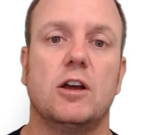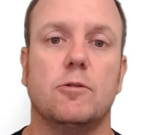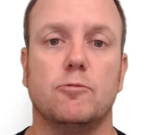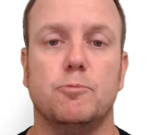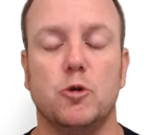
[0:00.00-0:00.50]

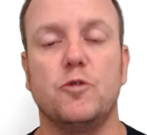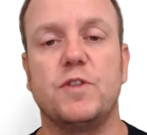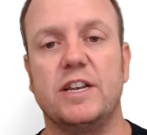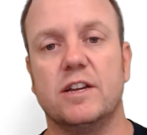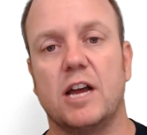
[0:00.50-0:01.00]

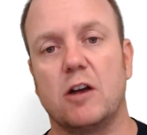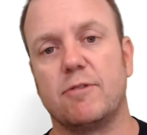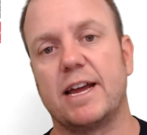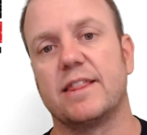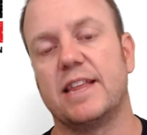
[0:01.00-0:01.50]
moving
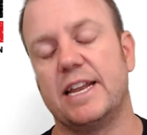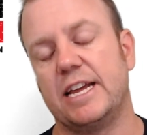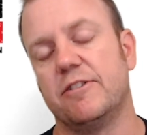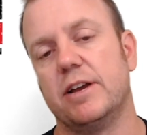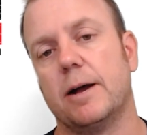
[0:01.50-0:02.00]
around that
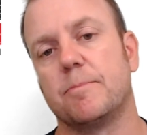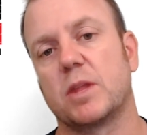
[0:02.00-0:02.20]
area.